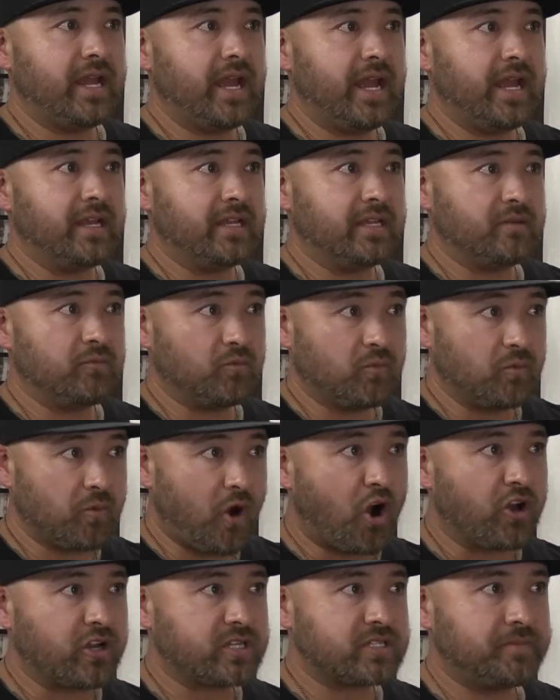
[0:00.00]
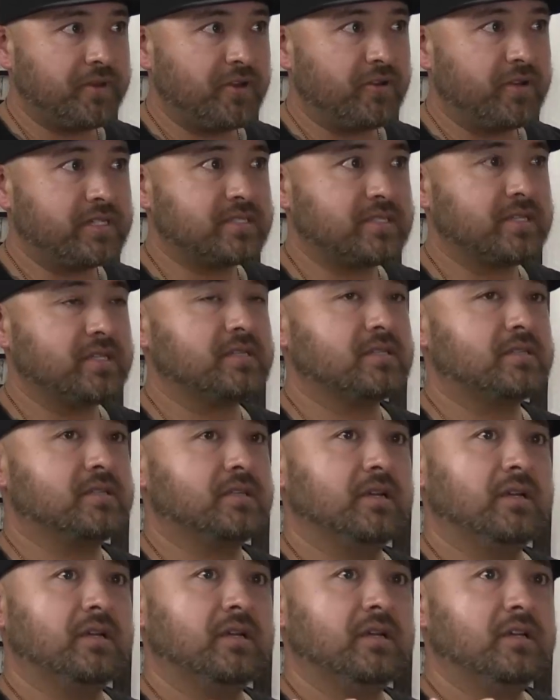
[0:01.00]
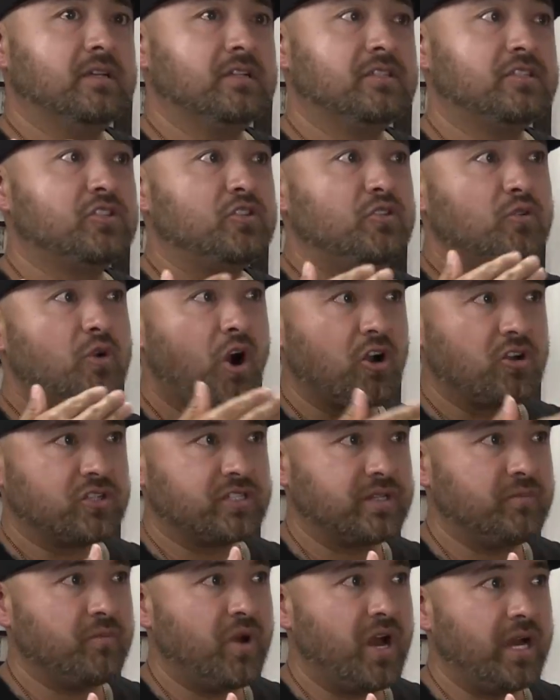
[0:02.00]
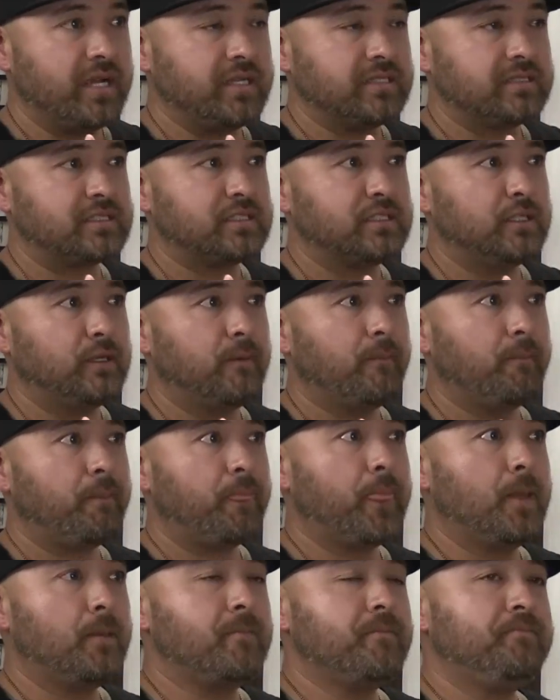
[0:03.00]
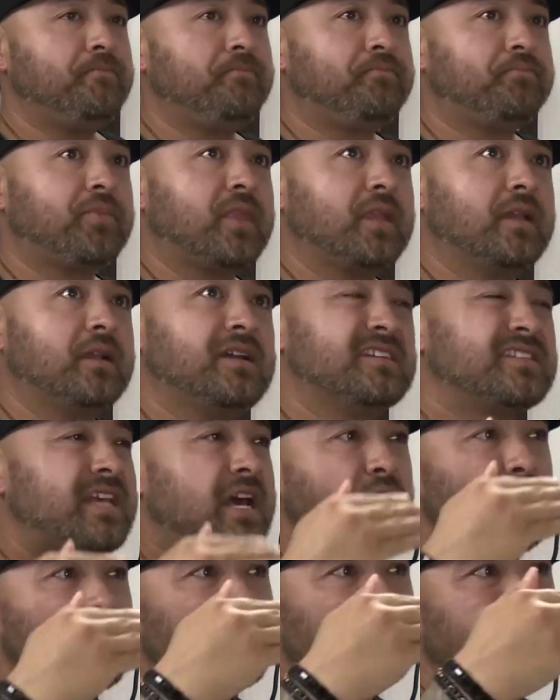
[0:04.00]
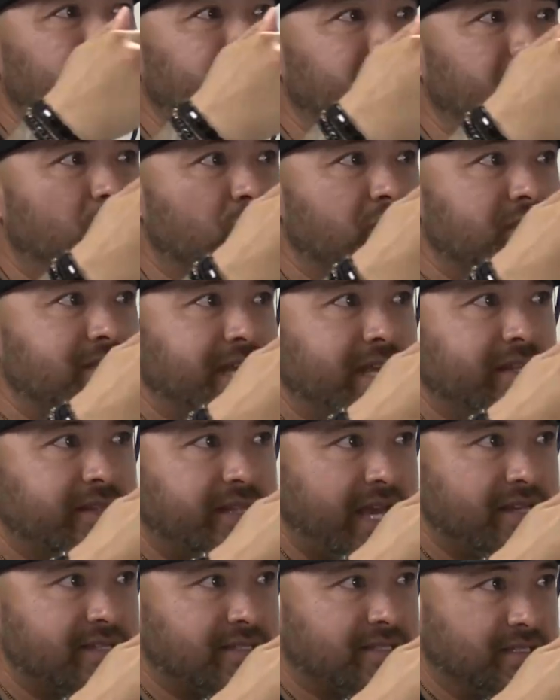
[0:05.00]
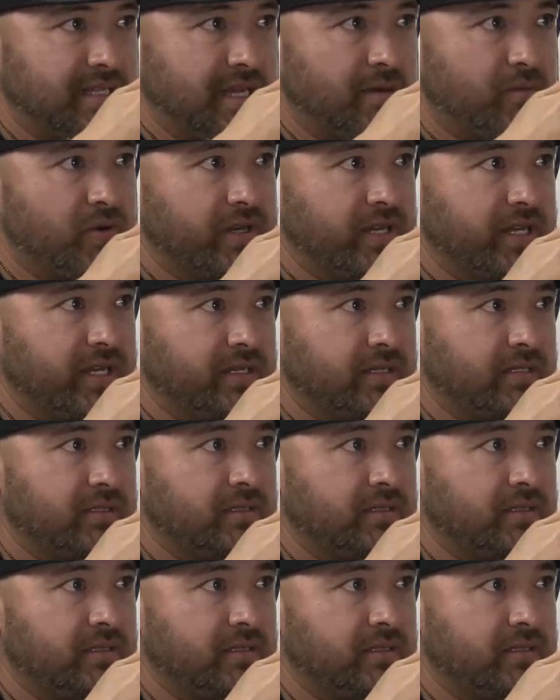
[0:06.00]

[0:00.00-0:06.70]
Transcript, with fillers: and our experiences to hearts and minds. Because mm-hmm. I don't really resent that celebrity.